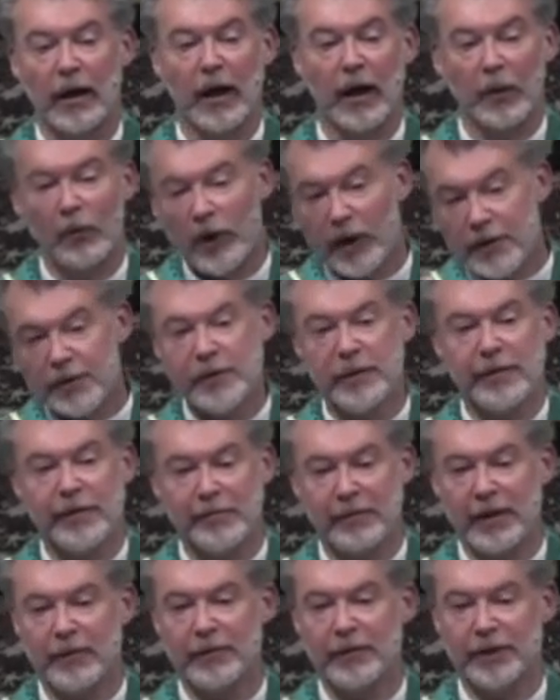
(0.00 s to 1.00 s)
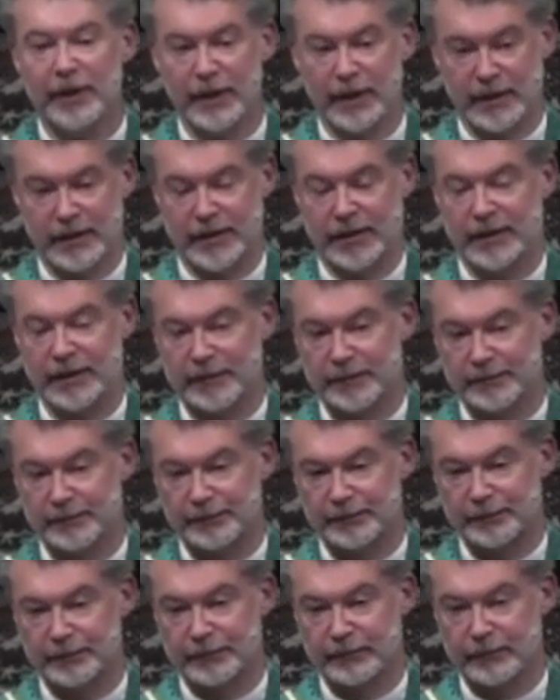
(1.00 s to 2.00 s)
I want you to remember this.
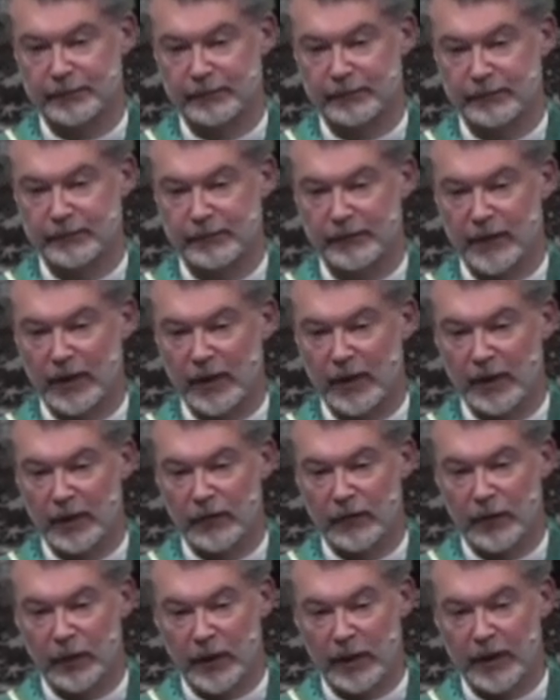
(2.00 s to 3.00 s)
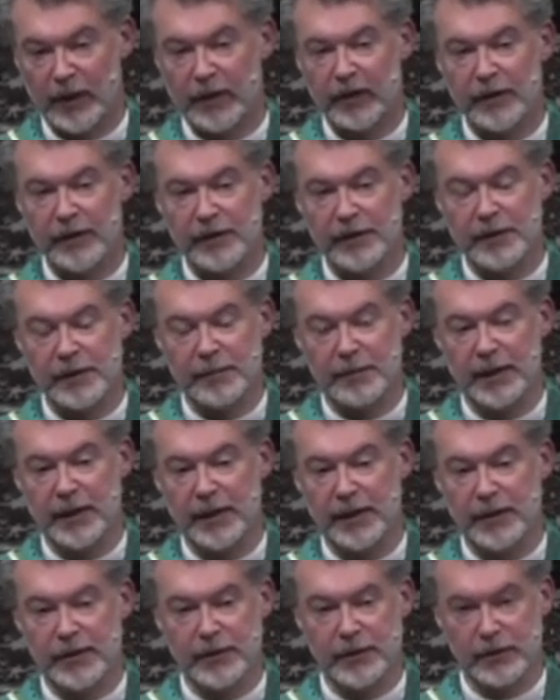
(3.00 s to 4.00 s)
If you are here in this
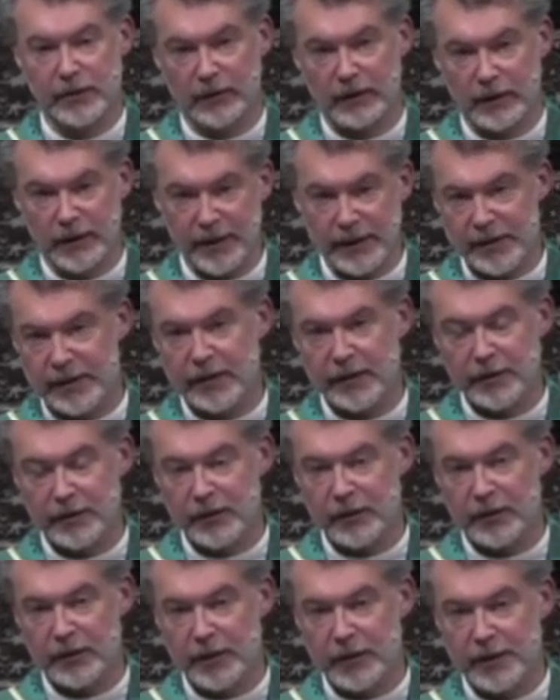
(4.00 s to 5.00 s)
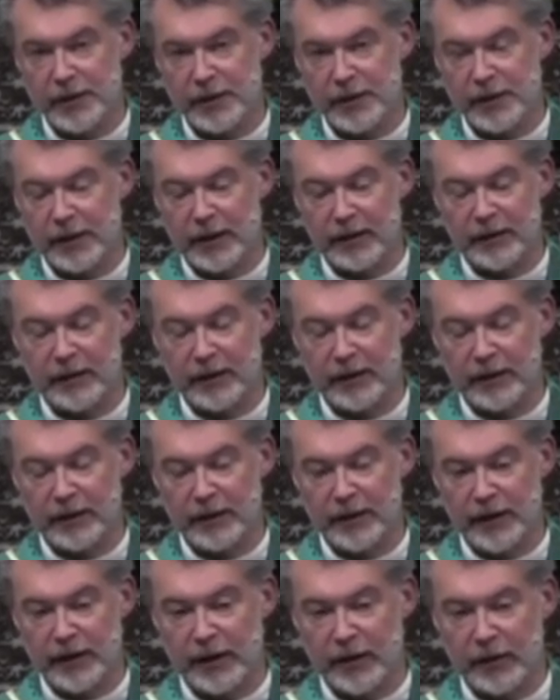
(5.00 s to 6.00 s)
space or listening to us on the
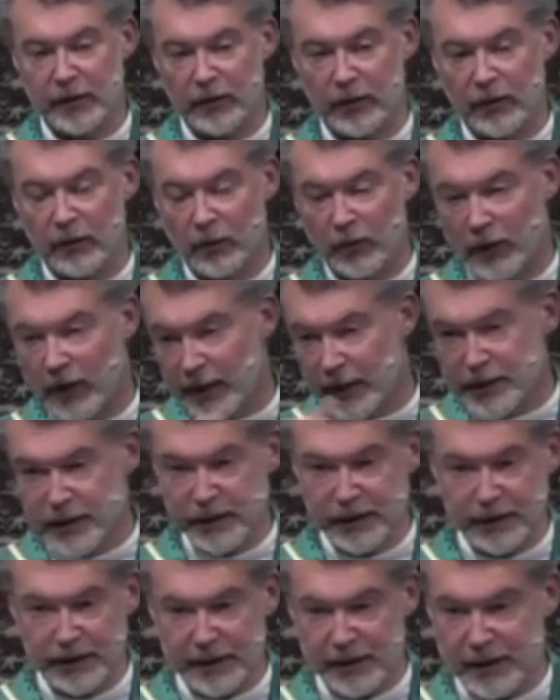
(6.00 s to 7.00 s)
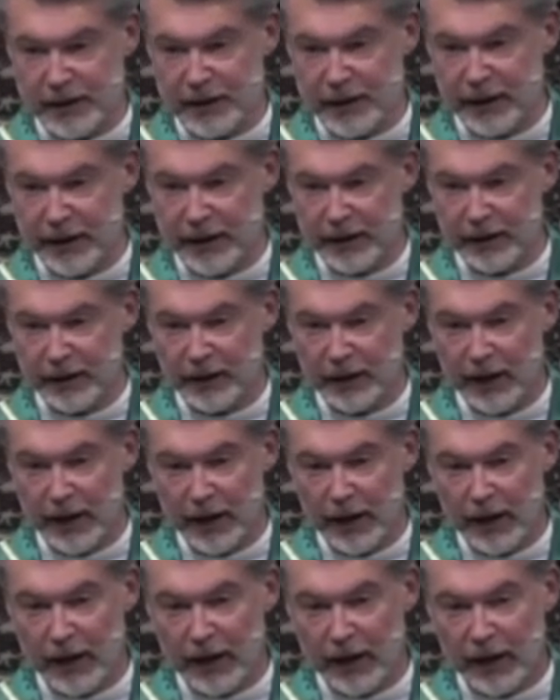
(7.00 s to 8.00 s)
internet or watching this later,
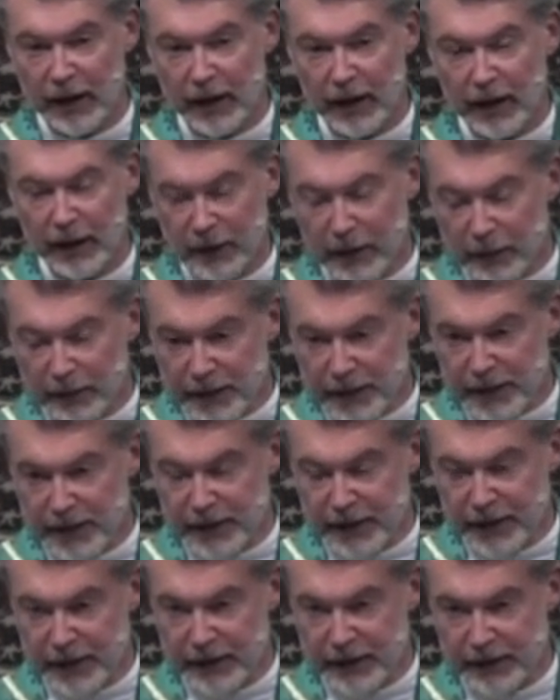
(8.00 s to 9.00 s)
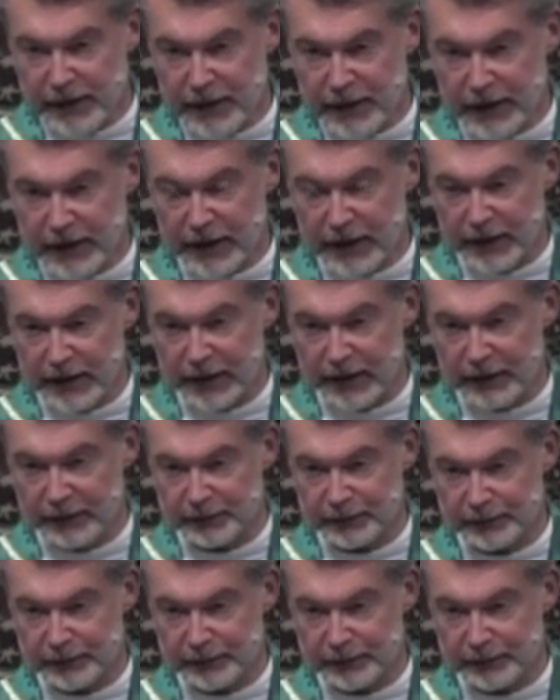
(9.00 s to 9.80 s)
hear me say this clearly.